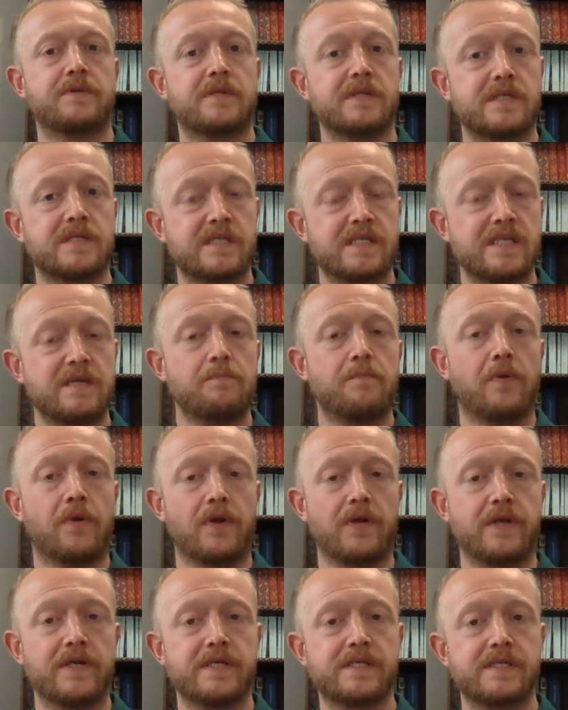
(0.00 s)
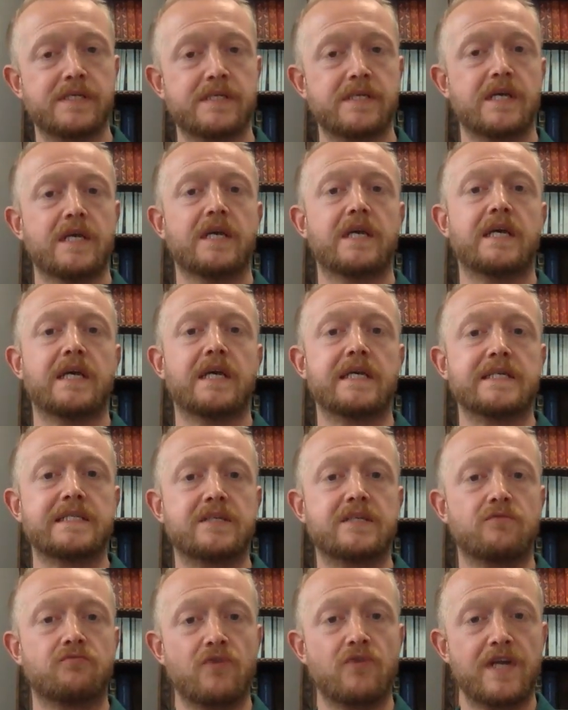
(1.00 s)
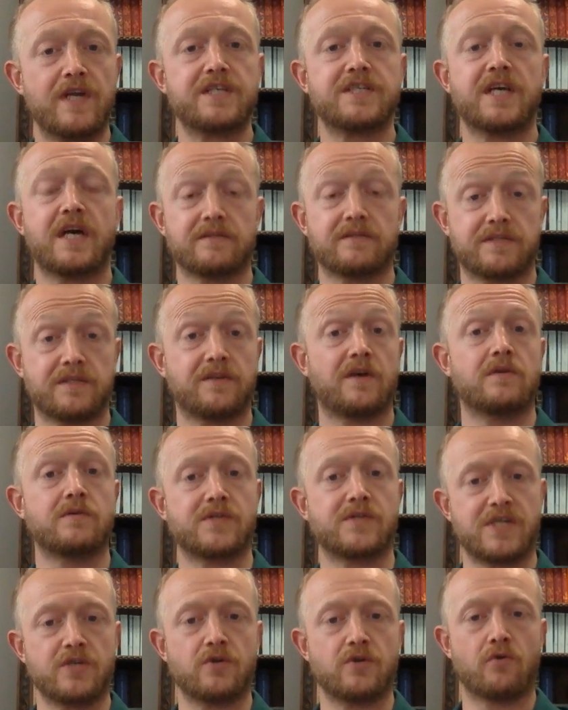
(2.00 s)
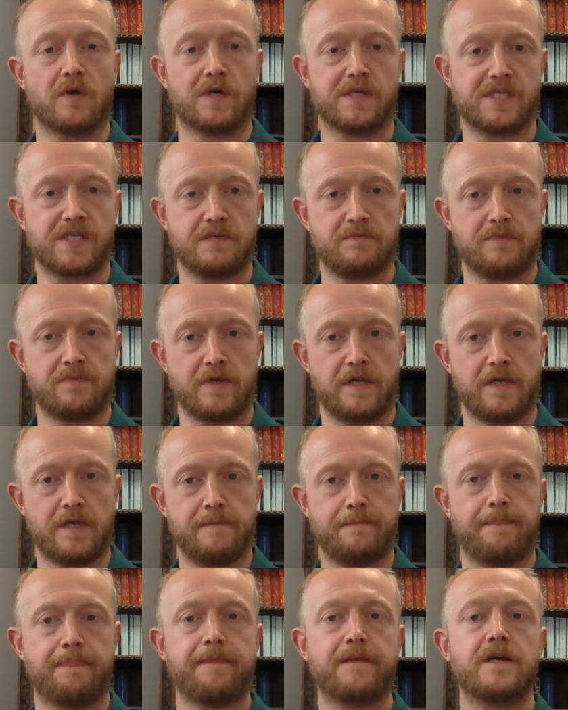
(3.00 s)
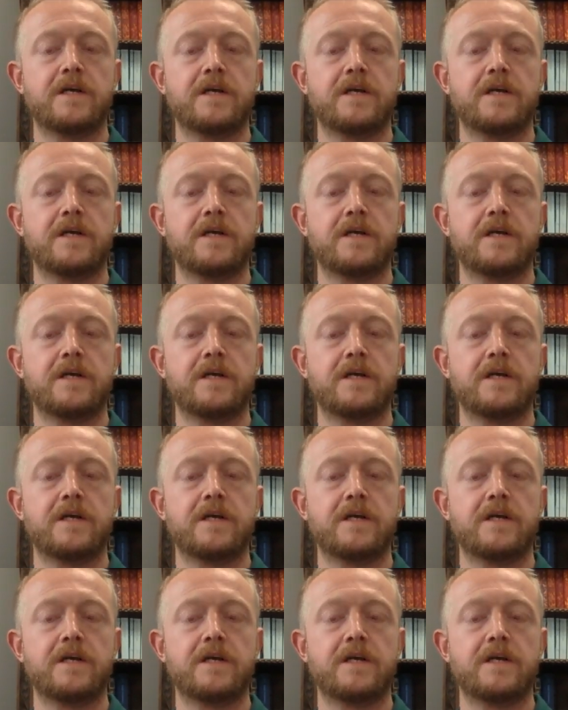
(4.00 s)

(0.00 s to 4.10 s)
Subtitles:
but the simplest is to reach out to those in your ICP,